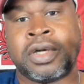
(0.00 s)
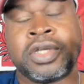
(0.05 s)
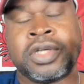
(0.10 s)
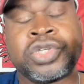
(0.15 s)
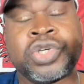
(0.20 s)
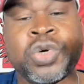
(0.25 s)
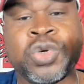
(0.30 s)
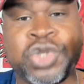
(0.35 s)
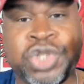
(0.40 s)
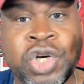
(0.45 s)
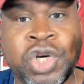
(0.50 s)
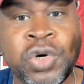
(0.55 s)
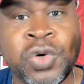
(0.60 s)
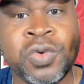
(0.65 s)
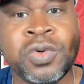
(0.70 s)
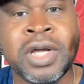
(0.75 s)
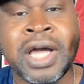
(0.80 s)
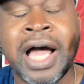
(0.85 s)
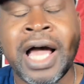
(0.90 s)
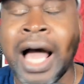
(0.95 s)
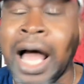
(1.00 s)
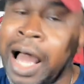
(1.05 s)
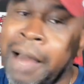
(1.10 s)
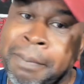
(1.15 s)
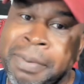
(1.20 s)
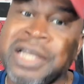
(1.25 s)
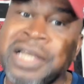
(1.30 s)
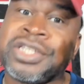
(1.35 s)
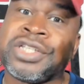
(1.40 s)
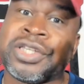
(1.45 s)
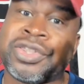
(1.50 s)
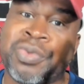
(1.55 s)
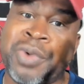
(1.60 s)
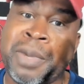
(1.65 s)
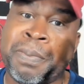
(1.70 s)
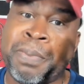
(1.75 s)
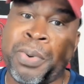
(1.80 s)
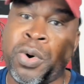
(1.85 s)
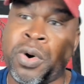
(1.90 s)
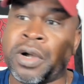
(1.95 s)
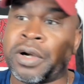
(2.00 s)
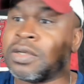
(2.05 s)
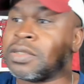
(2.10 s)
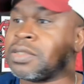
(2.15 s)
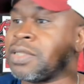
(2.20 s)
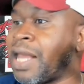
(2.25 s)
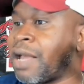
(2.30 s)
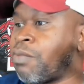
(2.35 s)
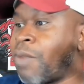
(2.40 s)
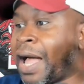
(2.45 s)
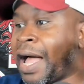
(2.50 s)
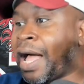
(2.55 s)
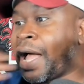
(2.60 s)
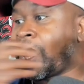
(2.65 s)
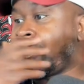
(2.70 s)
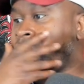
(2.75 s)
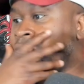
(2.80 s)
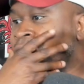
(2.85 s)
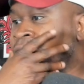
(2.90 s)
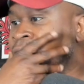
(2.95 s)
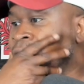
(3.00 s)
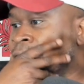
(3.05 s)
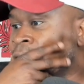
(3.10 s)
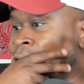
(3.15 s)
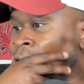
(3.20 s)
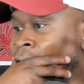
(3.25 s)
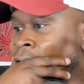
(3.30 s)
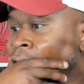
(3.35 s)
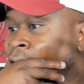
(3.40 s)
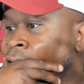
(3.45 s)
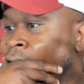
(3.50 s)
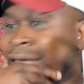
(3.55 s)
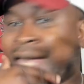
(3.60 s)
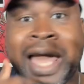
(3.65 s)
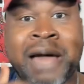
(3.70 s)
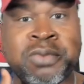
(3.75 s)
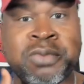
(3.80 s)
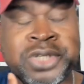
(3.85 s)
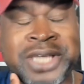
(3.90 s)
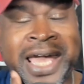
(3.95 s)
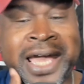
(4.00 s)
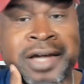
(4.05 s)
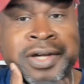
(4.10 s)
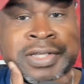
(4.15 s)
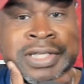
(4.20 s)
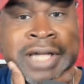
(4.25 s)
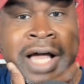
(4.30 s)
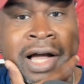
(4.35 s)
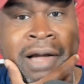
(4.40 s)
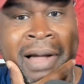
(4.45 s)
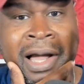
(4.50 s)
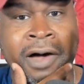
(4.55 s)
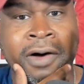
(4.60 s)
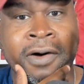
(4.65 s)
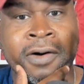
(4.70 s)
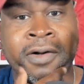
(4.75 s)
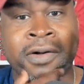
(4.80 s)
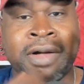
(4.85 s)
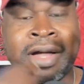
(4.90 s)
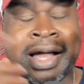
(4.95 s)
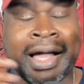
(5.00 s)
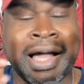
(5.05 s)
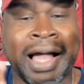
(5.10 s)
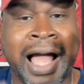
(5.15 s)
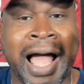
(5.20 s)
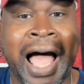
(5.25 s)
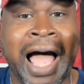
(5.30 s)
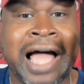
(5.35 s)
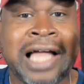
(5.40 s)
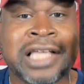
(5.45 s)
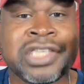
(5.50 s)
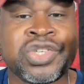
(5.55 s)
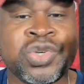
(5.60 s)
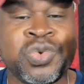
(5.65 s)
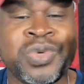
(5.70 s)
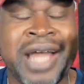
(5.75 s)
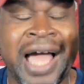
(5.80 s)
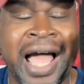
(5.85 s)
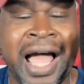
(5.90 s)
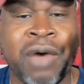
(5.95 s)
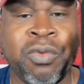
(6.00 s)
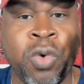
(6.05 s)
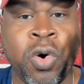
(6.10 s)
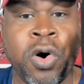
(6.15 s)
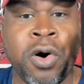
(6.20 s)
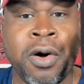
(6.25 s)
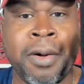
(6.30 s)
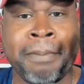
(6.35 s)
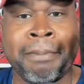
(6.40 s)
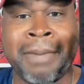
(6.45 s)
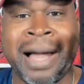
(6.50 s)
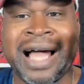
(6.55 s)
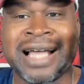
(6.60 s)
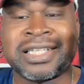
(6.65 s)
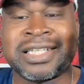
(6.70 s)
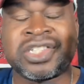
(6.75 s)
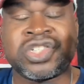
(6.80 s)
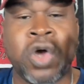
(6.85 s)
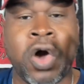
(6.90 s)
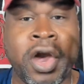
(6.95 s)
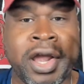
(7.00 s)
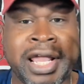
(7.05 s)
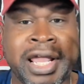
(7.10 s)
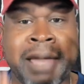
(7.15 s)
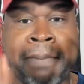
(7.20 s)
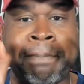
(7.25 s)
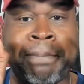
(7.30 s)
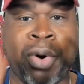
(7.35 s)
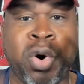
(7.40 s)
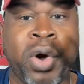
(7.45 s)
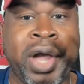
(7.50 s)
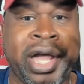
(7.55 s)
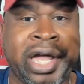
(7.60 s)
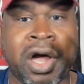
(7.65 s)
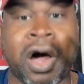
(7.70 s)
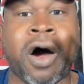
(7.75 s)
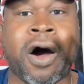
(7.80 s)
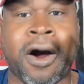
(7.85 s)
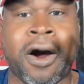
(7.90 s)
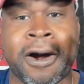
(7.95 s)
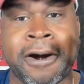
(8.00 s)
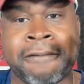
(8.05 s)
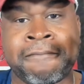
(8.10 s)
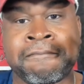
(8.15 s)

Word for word: to shoot a bunch of three pointers. Like, wow, Cat, what the hell you talk about? I do not want my starting point guard